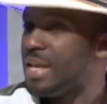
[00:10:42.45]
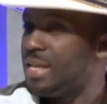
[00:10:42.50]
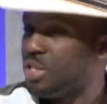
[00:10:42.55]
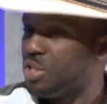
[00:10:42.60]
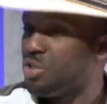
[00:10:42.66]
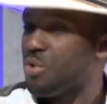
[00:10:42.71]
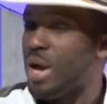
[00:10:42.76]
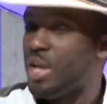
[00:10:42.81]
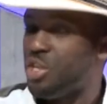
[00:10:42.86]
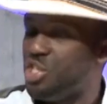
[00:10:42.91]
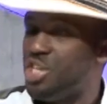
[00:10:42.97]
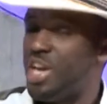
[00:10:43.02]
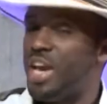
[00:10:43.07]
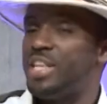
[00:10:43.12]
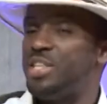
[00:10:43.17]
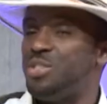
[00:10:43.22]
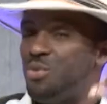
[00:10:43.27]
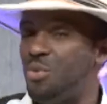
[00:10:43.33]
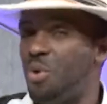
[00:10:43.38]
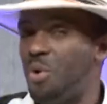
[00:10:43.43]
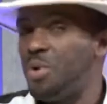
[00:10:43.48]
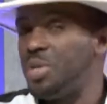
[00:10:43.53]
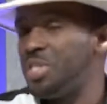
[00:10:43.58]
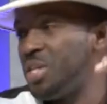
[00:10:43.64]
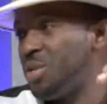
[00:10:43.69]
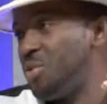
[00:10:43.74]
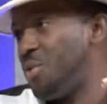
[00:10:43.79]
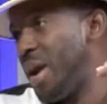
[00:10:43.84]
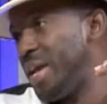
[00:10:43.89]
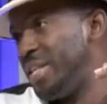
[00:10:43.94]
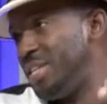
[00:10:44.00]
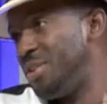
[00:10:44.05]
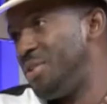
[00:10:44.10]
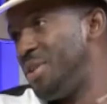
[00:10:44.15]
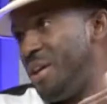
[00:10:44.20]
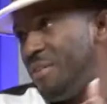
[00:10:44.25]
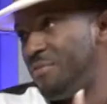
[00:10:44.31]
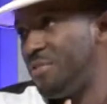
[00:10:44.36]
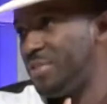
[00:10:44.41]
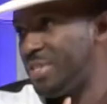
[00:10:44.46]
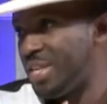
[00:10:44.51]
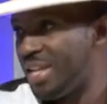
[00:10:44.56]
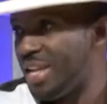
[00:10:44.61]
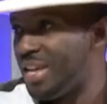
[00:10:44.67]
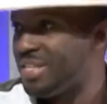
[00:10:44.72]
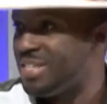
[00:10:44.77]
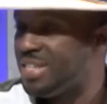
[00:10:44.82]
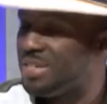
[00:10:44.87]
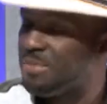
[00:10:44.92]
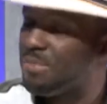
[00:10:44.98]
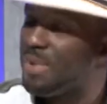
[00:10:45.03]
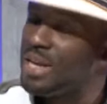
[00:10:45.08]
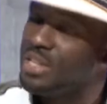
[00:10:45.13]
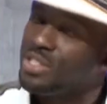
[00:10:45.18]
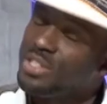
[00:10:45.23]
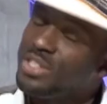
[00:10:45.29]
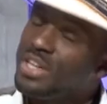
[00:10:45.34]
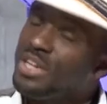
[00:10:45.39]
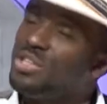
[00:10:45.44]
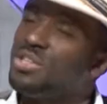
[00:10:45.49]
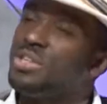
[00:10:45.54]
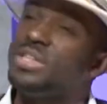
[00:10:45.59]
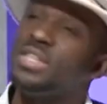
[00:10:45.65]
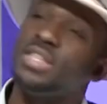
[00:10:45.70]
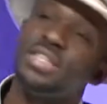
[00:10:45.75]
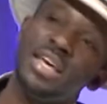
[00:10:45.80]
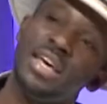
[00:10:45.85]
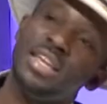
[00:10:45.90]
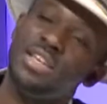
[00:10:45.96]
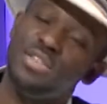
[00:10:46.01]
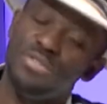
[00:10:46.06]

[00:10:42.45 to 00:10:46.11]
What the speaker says: so I checked what was the criteria for selecting Imagination. They said it's